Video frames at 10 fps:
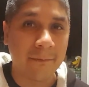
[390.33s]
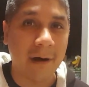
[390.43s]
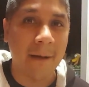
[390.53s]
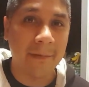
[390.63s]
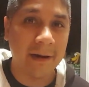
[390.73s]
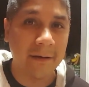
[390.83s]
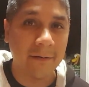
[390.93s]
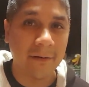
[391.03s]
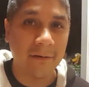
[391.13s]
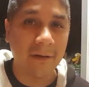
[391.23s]
property
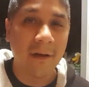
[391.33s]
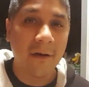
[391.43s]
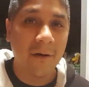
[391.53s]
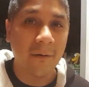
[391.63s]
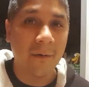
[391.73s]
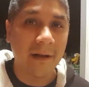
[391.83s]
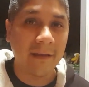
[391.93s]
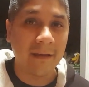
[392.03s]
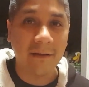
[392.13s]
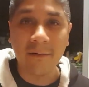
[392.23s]
owners who
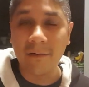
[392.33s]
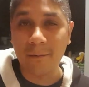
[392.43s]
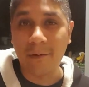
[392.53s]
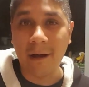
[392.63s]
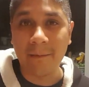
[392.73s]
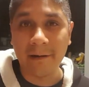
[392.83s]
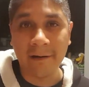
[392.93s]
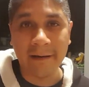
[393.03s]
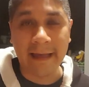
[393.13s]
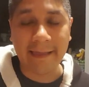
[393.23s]
want to use their
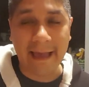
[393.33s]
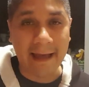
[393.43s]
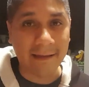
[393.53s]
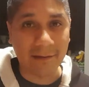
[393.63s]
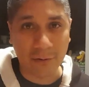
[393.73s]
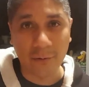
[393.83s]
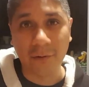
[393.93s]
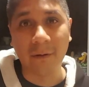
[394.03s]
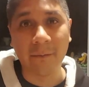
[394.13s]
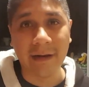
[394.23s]
property as
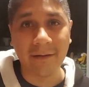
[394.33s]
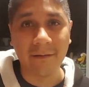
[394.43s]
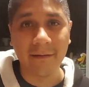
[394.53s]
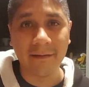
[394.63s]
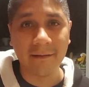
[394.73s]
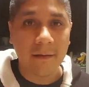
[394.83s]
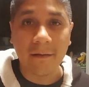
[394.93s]
short-term rentals.